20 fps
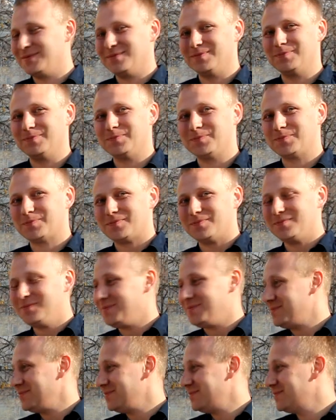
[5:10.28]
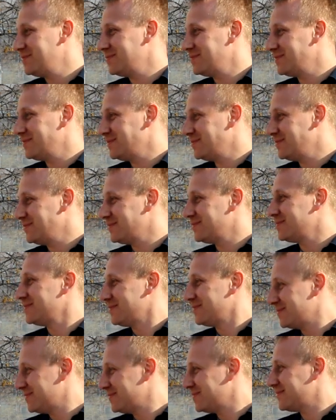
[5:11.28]

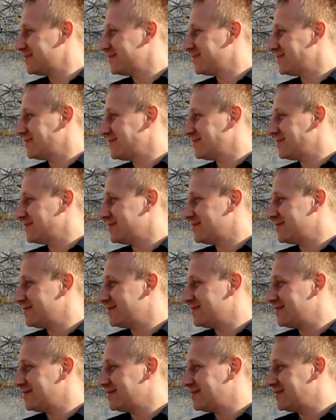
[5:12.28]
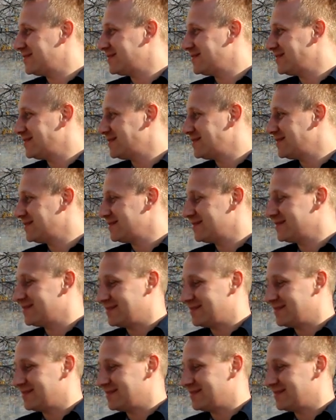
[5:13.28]
[no speech]